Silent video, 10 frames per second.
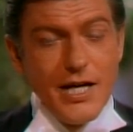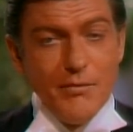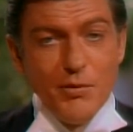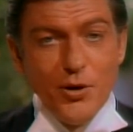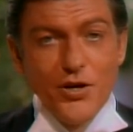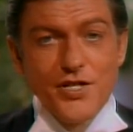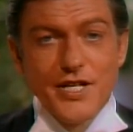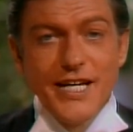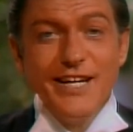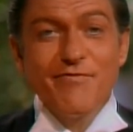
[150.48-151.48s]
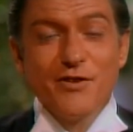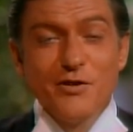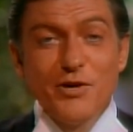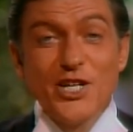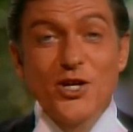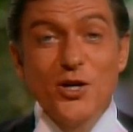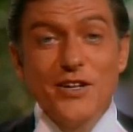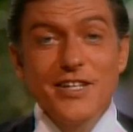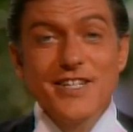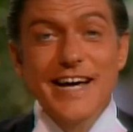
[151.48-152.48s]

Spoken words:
Elmer Bernstein for Return of the